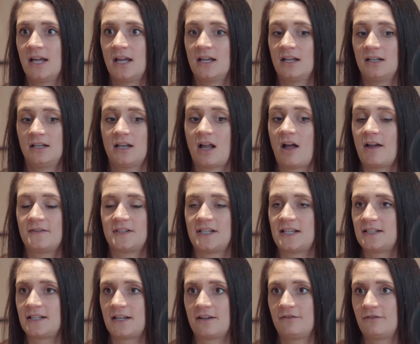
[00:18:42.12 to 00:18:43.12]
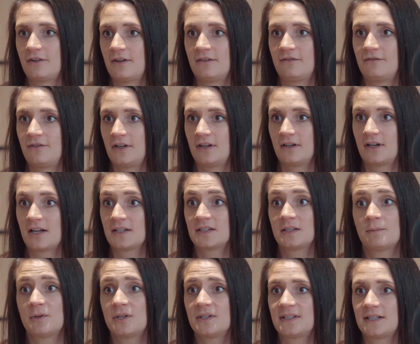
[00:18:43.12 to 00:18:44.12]
lives easier for
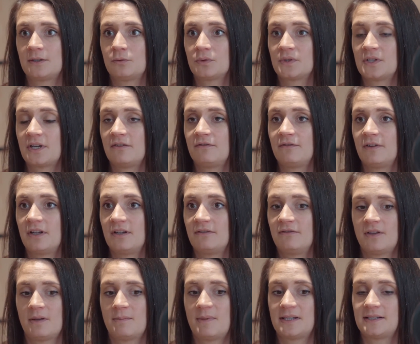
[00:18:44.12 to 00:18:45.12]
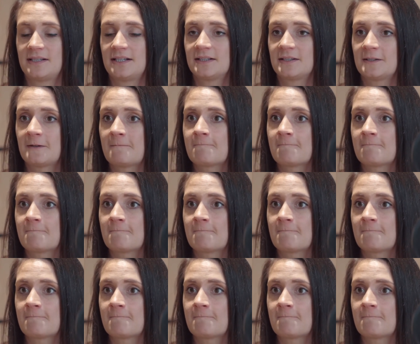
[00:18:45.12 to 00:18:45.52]
customers and also for the business.